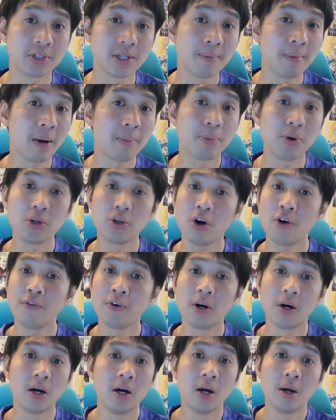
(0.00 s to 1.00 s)
That might put you off
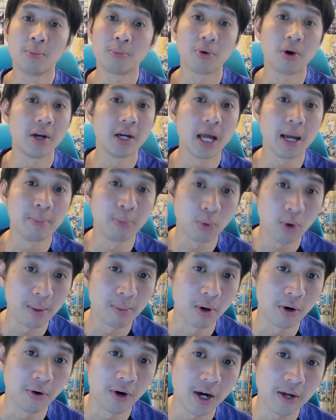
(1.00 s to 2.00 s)
a Brian
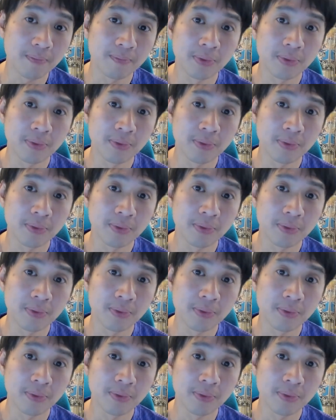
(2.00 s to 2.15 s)
Mbeumo, right?